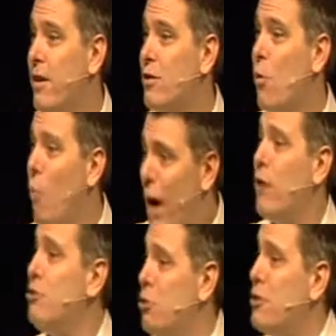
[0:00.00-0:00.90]
So why
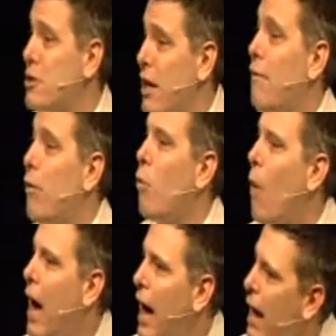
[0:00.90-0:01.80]
don't you discover
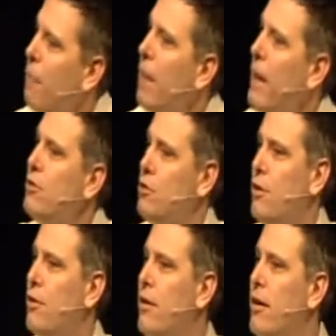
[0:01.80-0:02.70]
why I made
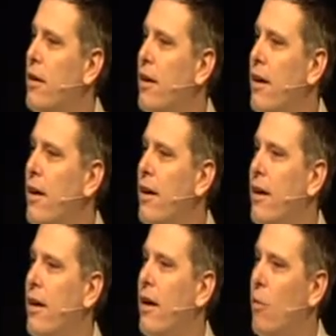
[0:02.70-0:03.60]
you
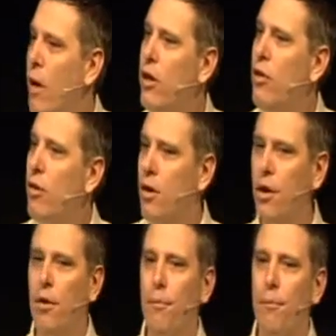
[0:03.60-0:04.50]
and what you could do?